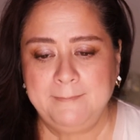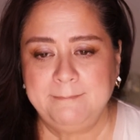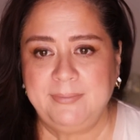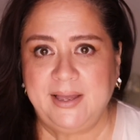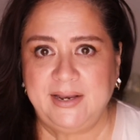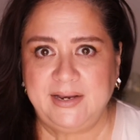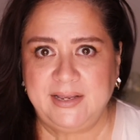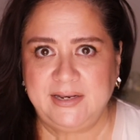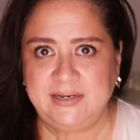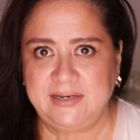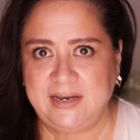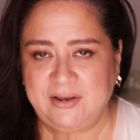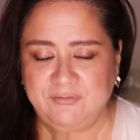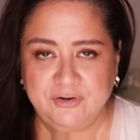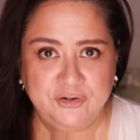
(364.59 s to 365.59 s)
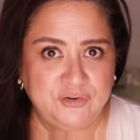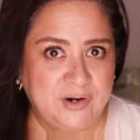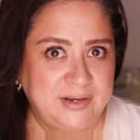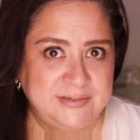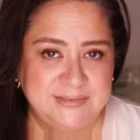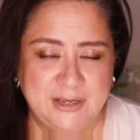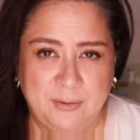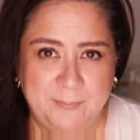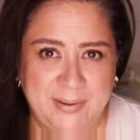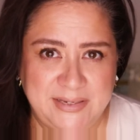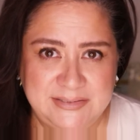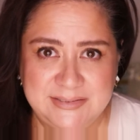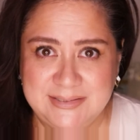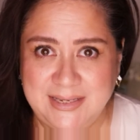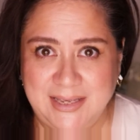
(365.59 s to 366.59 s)
but it never dries out my
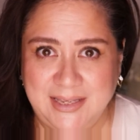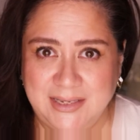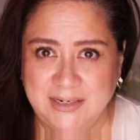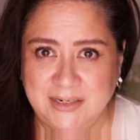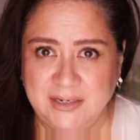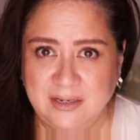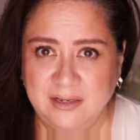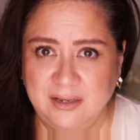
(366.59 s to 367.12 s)
skin.